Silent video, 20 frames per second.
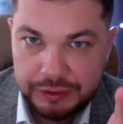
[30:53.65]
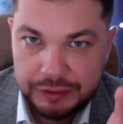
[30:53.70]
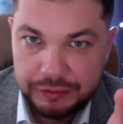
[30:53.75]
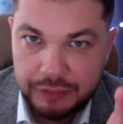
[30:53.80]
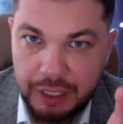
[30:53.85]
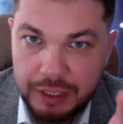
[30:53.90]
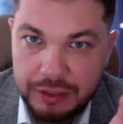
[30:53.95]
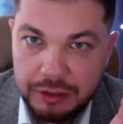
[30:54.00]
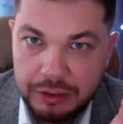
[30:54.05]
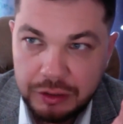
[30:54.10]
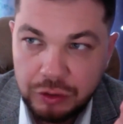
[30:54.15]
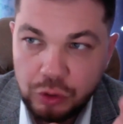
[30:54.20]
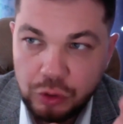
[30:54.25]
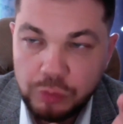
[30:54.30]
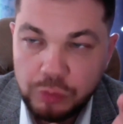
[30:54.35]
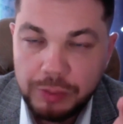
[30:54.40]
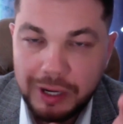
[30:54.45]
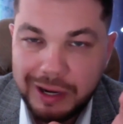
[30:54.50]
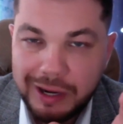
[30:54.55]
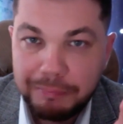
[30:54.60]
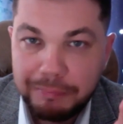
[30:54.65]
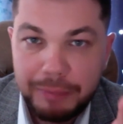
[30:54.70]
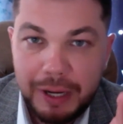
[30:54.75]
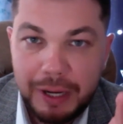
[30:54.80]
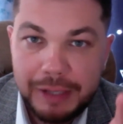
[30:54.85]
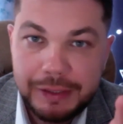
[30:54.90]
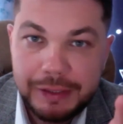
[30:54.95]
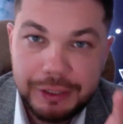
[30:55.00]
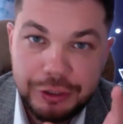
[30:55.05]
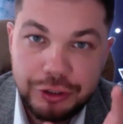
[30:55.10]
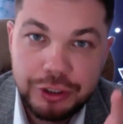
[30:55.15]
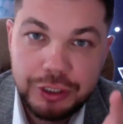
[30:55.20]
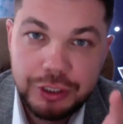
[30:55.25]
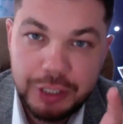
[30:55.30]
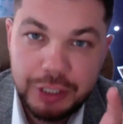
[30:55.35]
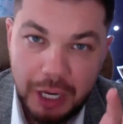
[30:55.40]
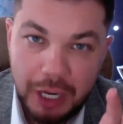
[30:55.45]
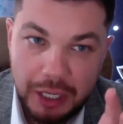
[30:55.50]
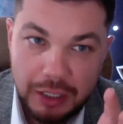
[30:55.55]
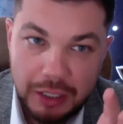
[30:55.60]
to call it would be
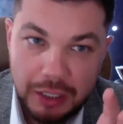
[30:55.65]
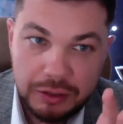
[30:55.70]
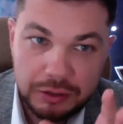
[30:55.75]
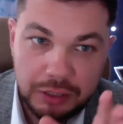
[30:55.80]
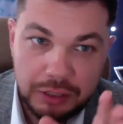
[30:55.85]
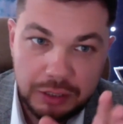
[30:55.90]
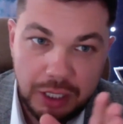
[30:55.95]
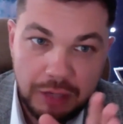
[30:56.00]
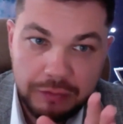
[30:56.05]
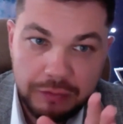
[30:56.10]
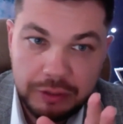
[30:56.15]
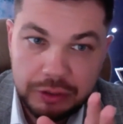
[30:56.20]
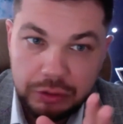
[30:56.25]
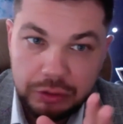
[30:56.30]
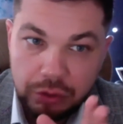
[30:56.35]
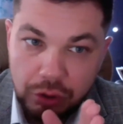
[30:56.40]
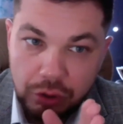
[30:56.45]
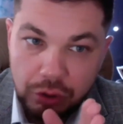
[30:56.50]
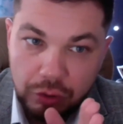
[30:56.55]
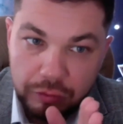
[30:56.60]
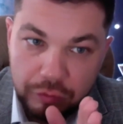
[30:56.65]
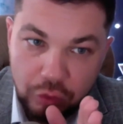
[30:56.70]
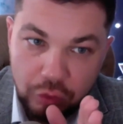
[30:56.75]
GTI group of companies